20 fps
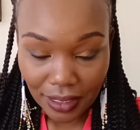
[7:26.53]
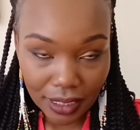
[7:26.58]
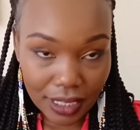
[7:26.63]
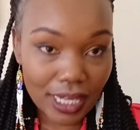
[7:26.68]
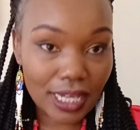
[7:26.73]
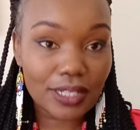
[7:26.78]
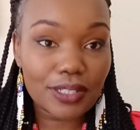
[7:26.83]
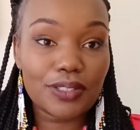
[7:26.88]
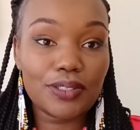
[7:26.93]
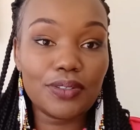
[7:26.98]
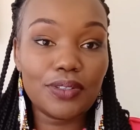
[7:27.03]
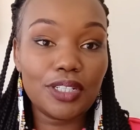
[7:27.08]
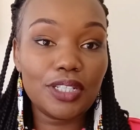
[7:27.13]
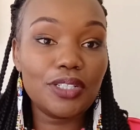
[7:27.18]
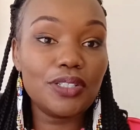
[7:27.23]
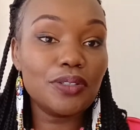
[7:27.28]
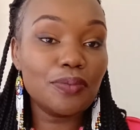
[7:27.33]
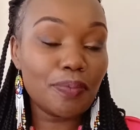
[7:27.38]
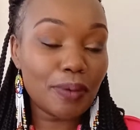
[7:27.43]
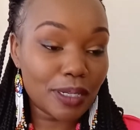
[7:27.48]
Yes, you
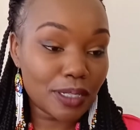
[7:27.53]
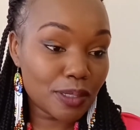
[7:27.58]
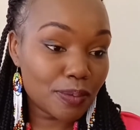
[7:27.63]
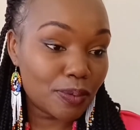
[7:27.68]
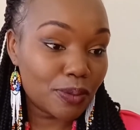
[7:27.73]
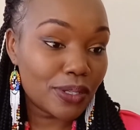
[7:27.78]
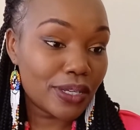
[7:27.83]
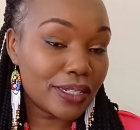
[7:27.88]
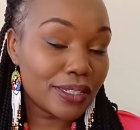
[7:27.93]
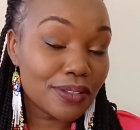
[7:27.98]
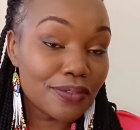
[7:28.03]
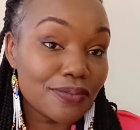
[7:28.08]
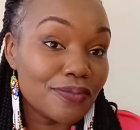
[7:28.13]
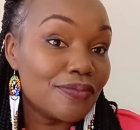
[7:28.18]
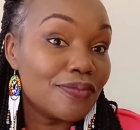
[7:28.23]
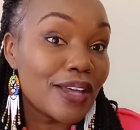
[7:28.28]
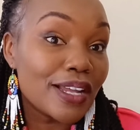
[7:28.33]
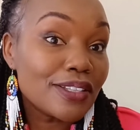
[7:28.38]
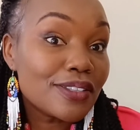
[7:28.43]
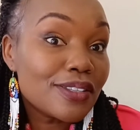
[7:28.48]
need your passport.
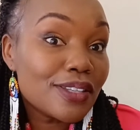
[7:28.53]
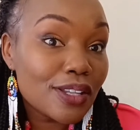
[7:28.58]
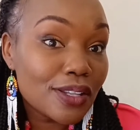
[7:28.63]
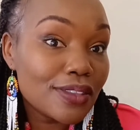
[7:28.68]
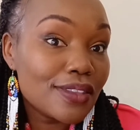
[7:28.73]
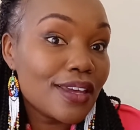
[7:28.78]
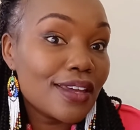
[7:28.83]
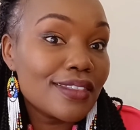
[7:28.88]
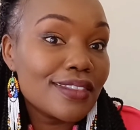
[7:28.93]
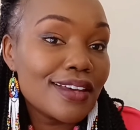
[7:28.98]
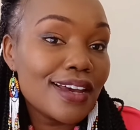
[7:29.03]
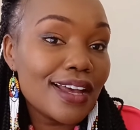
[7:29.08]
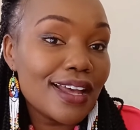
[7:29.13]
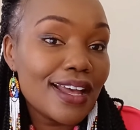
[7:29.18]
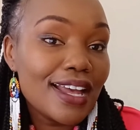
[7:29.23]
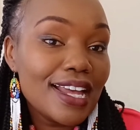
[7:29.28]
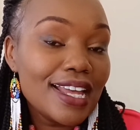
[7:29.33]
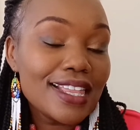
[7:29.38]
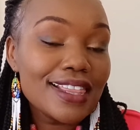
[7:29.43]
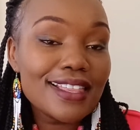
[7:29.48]
That's
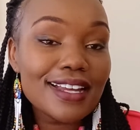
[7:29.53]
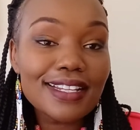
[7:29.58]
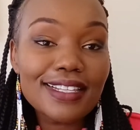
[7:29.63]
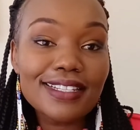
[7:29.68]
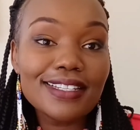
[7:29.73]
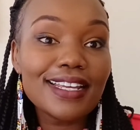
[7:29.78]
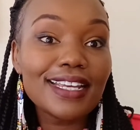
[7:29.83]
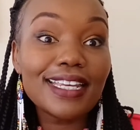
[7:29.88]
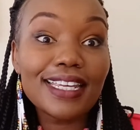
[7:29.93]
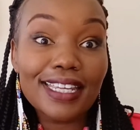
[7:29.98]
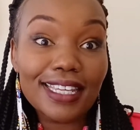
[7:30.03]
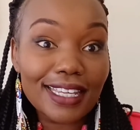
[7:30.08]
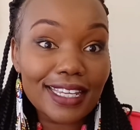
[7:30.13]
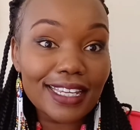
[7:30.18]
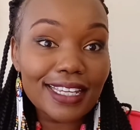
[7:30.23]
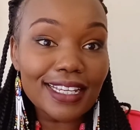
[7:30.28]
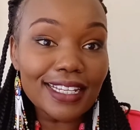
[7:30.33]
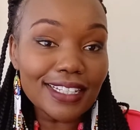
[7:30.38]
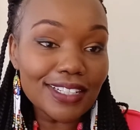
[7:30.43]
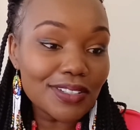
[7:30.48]
the
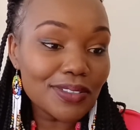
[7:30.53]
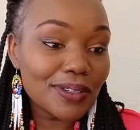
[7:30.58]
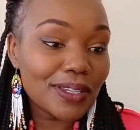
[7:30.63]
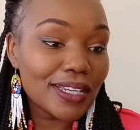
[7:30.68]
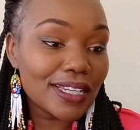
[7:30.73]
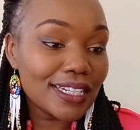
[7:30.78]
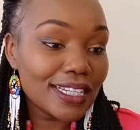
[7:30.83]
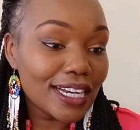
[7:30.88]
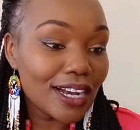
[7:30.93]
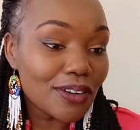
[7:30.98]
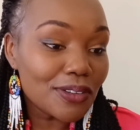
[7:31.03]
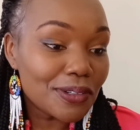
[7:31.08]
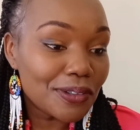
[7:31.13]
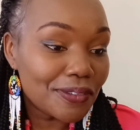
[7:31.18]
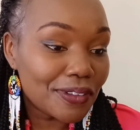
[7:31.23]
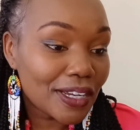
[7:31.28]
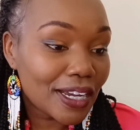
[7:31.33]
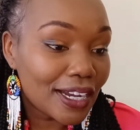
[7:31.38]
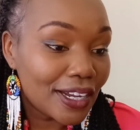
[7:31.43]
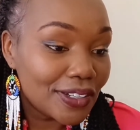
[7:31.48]
key to getting out
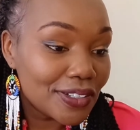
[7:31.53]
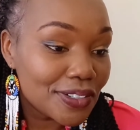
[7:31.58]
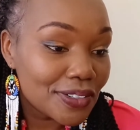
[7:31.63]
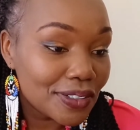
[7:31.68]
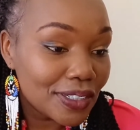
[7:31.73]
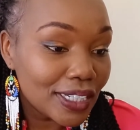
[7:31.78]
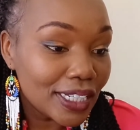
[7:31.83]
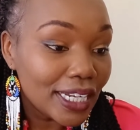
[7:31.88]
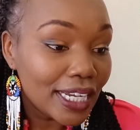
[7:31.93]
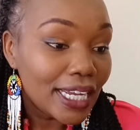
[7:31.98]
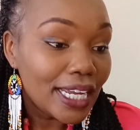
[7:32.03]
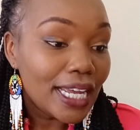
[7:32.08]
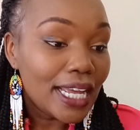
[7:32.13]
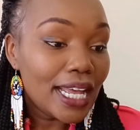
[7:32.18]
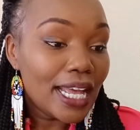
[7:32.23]
of the country,